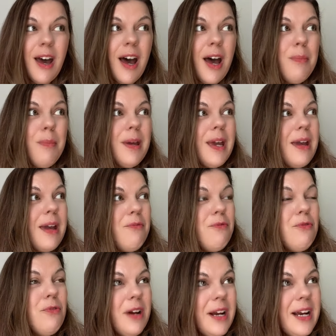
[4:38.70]
I
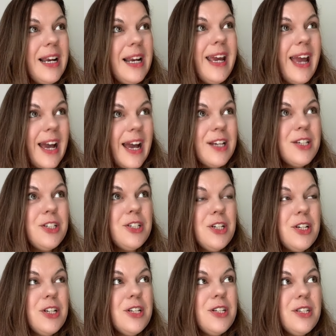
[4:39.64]
became really
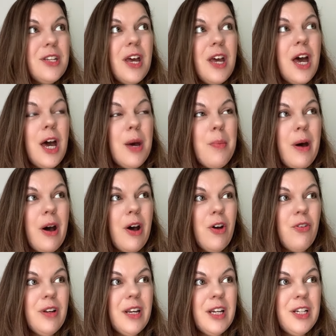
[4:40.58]
anxious about our
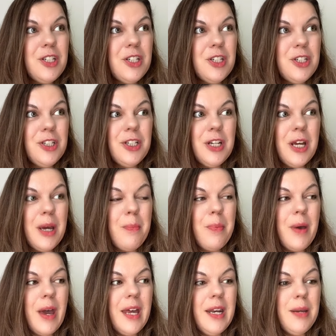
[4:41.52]
relationship
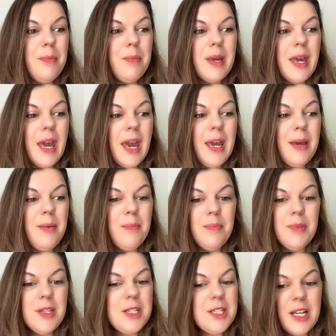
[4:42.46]
and it
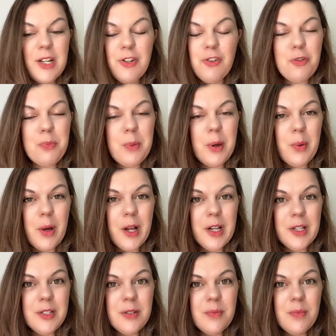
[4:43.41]
became the center of my
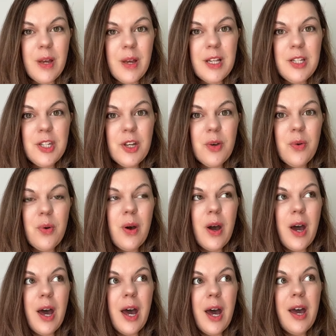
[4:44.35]
world. And so
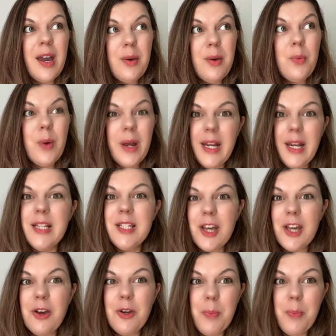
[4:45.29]
I went into
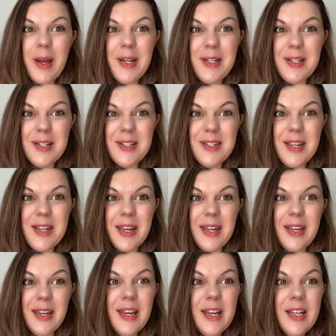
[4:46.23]

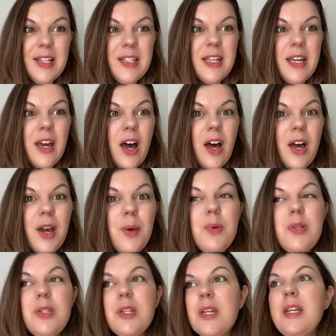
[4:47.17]
codependency. See, I
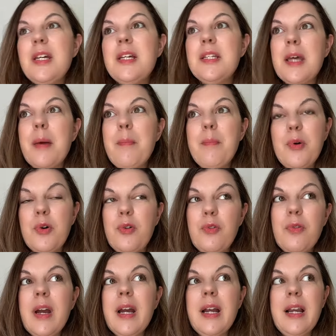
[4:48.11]
was an example
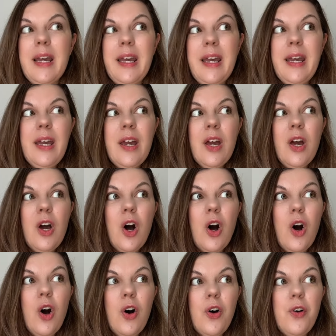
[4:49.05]
really
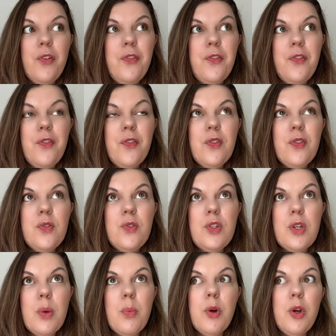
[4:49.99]
of
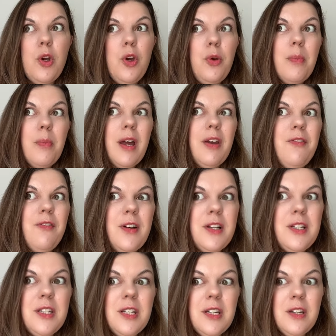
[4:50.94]
someone who
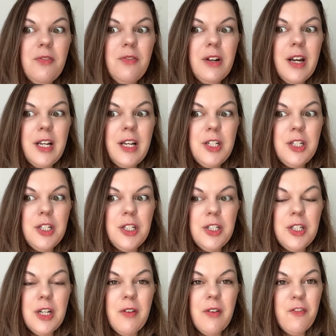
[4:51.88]
manifested a
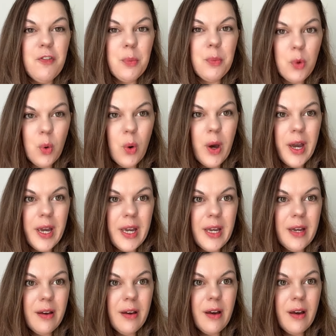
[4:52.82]
relationship from quite
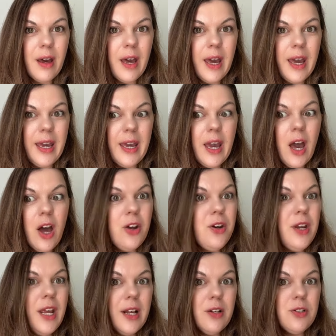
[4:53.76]
a
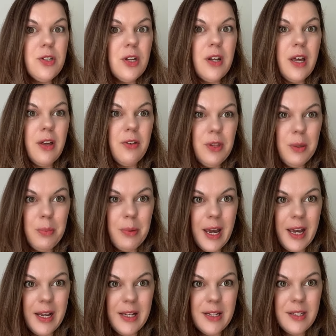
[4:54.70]
unhealed unhealthy
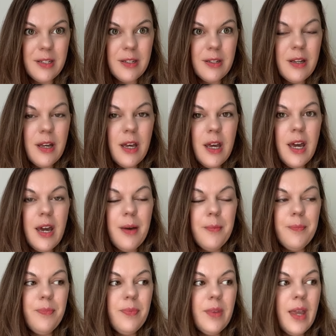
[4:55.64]
place.
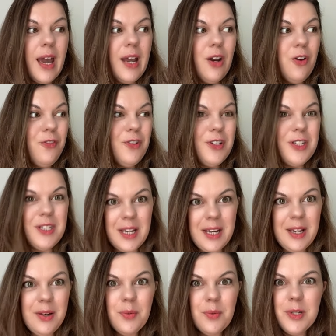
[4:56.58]
And
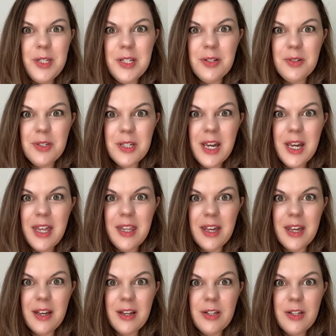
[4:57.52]
obviously, we're still together.